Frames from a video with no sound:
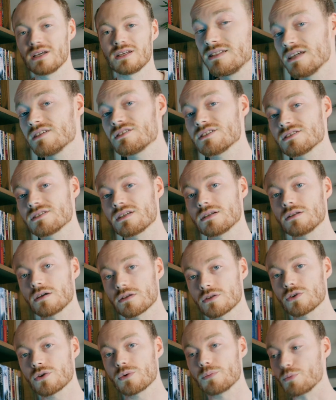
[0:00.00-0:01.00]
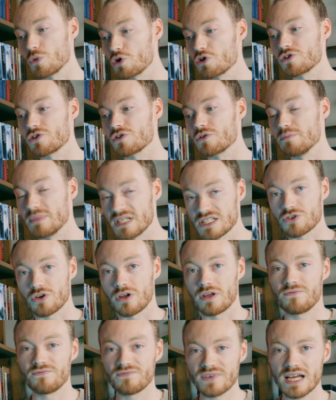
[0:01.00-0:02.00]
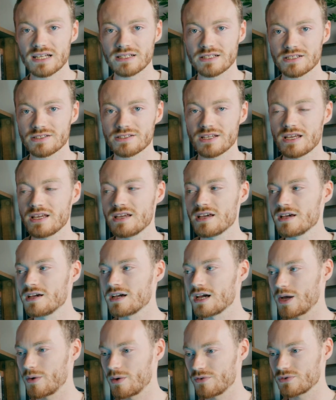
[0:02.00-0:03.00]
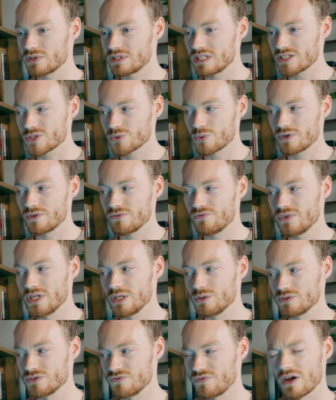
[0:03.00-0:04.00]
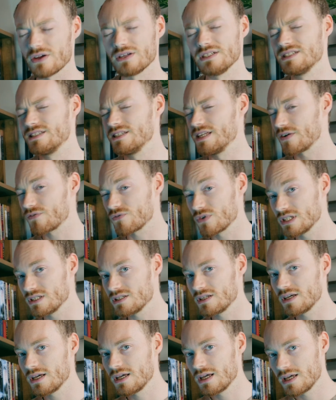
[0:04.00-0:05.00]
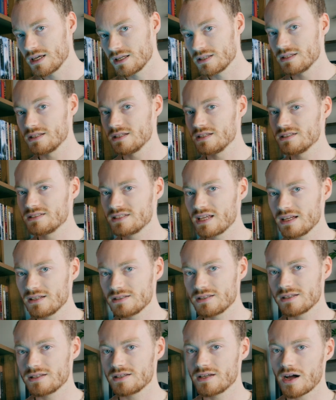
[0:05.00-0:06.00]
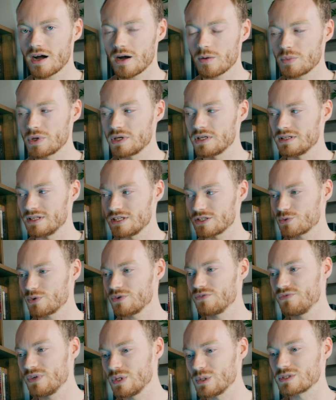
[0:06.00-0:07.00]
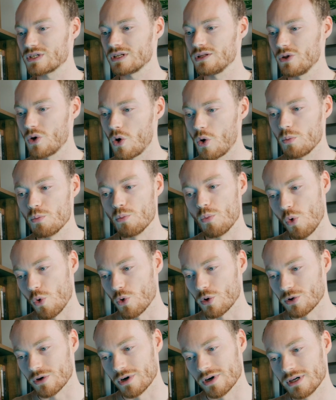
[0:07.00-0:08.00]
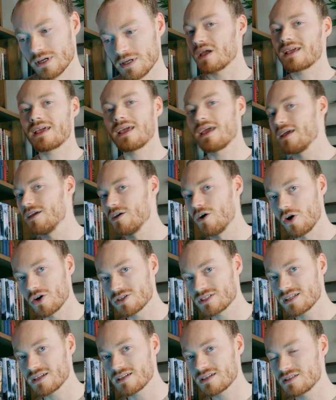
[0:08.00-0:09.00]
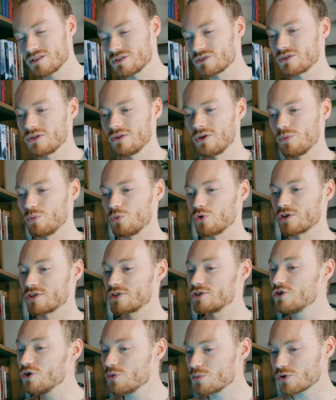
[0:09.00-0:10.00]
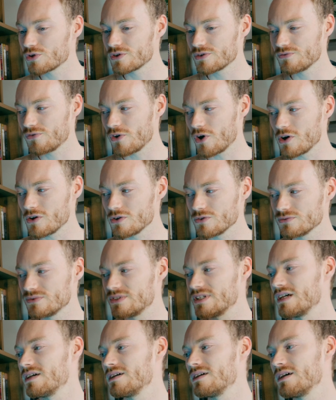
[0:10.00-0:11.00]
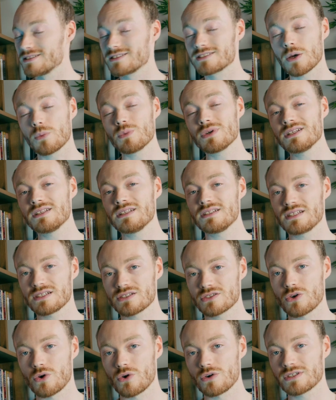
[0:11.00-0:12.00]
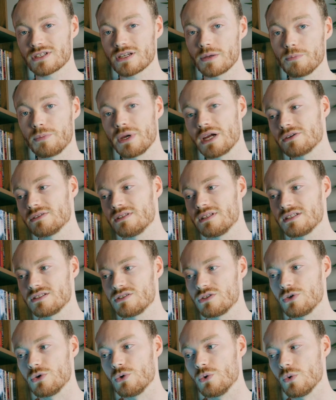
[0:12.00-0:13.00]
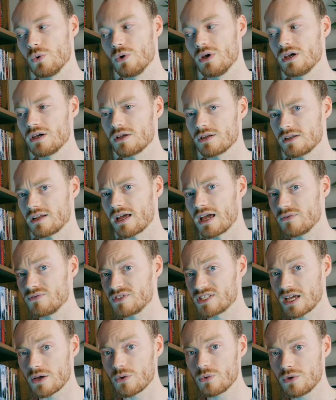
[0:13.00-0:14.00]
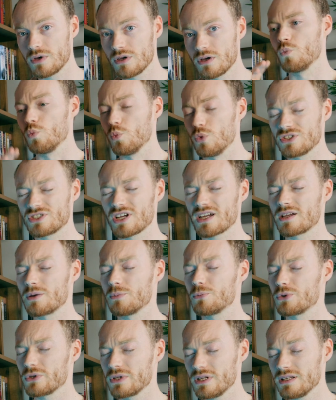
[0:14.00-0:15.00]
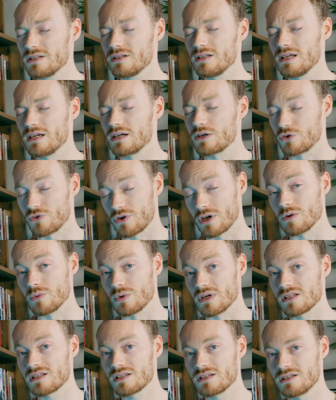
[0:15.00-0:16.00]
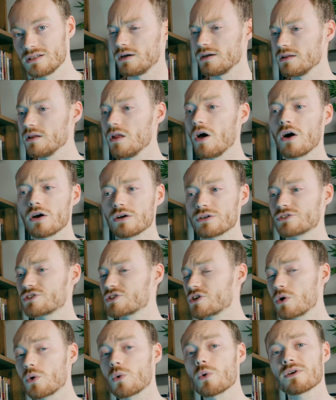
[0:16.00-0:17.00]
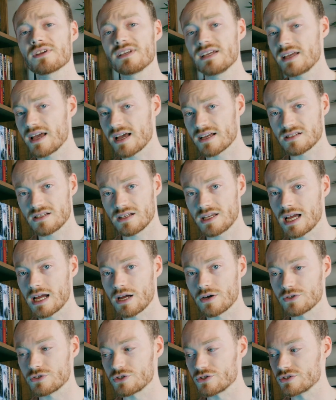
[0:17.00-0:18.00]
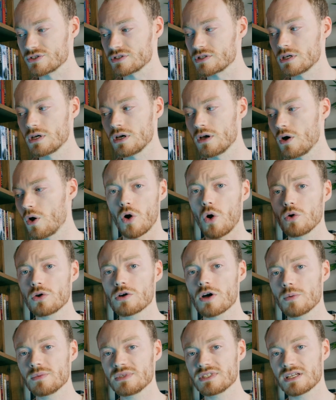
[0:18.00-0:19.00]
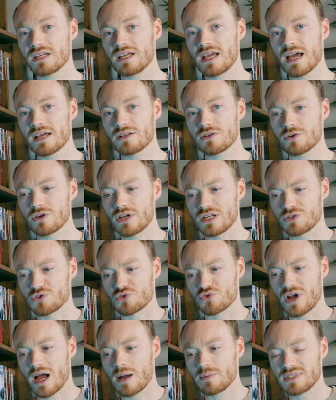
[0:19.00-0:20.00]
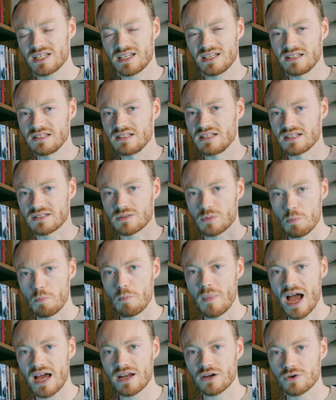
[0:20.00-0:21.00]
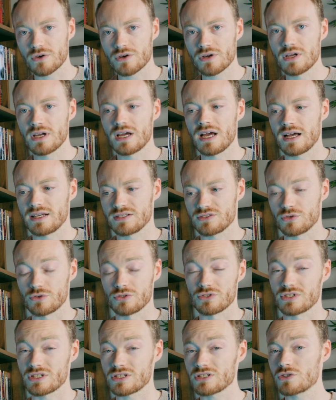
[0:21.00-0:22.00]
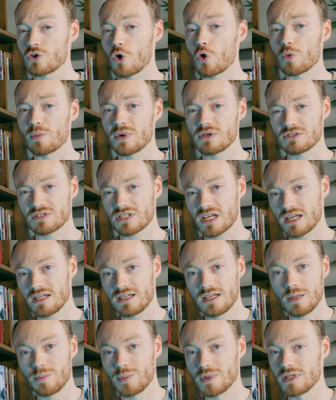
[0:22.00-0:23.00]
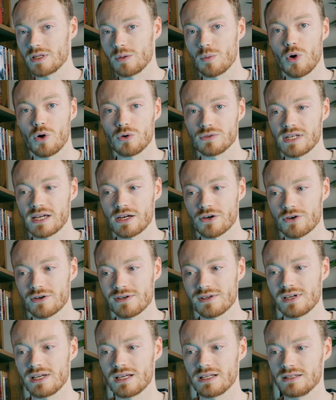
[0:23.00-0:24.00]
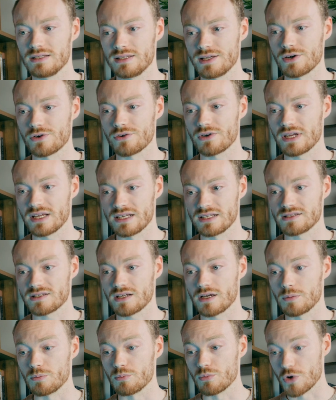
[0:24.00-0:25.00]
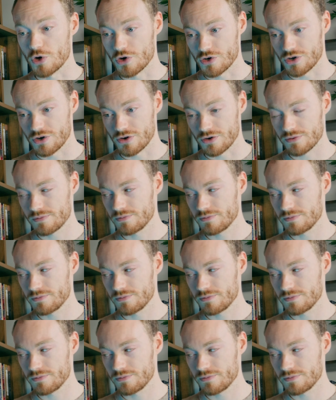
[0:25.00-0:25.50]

This is another murder mystery fantasy. However, this one feels very different than the Tainted Cup. This one feels a lot more chaotic. There's a lot more humor involved. Someone in the Discord compared this to Knives Out, which I completely agree with. A large, quirky cast of characters, all coming together and trapped in this manor, as there's a storm outside keeping them all there, and there is a murder.